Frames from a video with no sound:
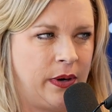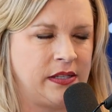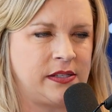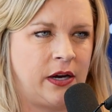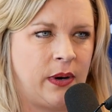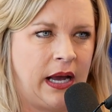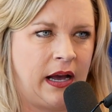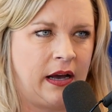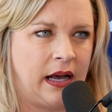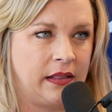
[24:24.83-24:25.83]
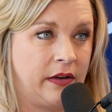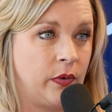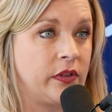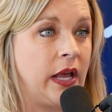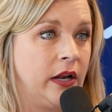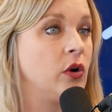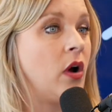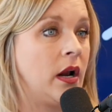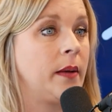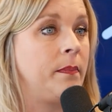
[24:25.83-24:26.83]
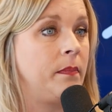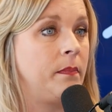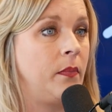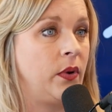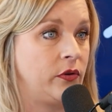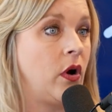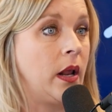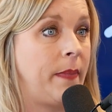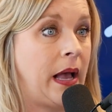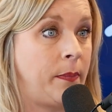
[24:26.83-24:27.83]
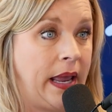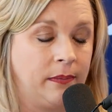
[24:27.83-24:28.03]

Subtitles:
And so I live with chronic back pain.